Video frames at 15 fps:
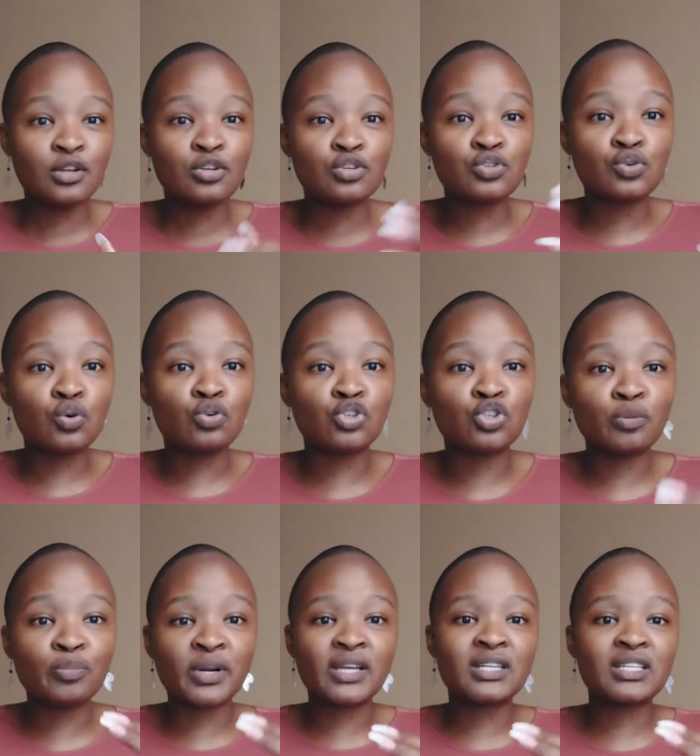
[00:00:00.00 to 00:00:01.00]
So
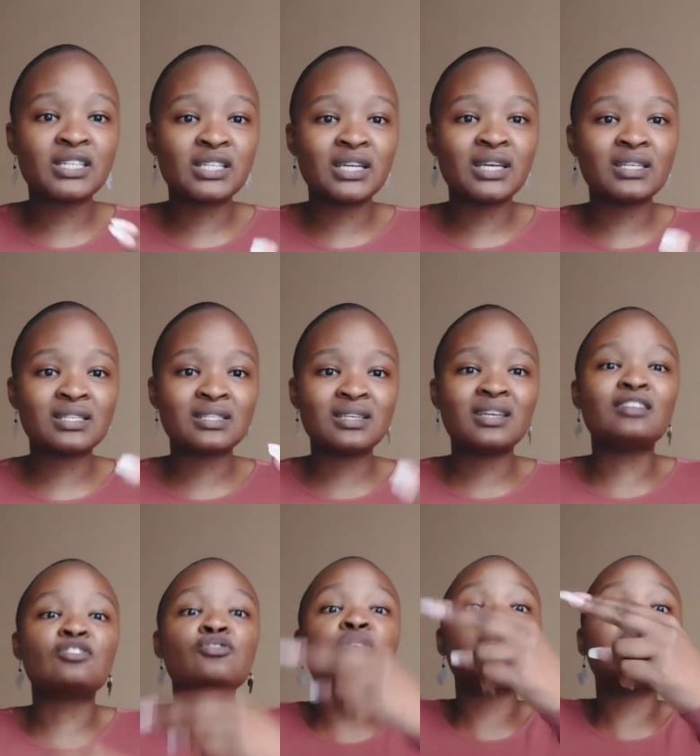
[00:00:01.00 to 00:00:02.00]
Shoprite shares
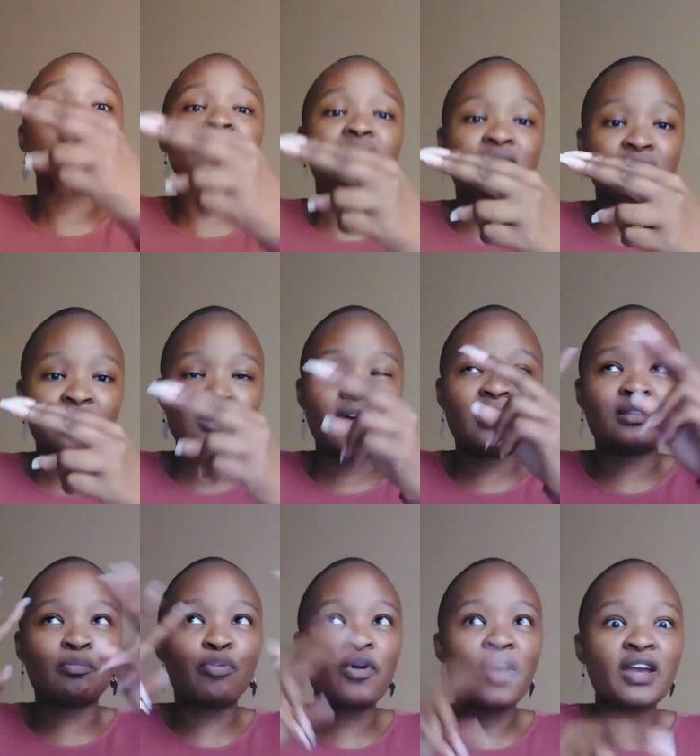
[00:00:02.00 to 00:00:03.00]
increase,
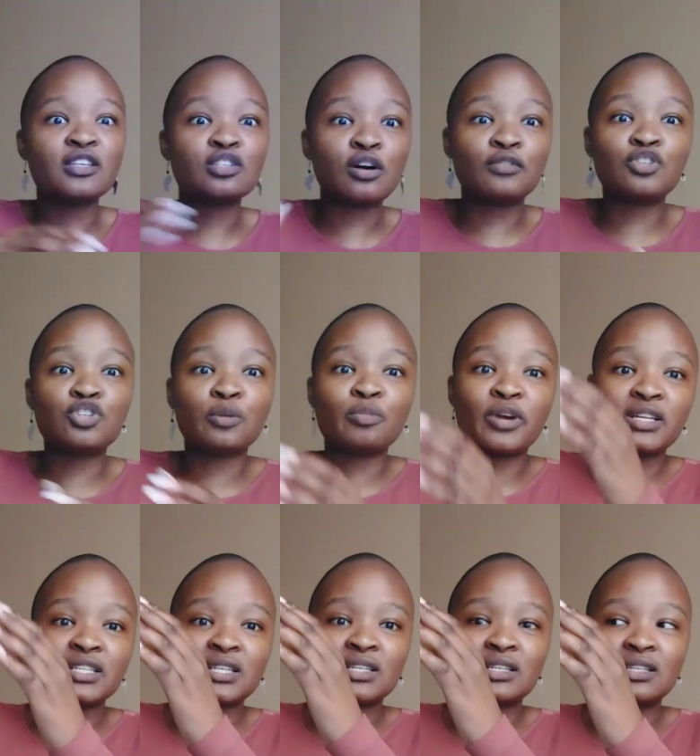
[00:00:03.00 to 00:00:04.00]
the price of
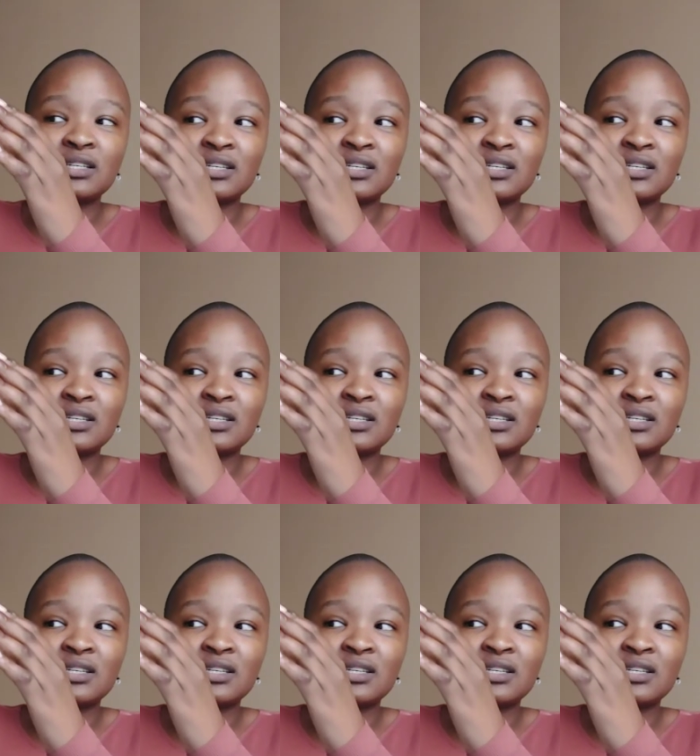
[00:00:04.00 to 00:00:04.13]
Shoprite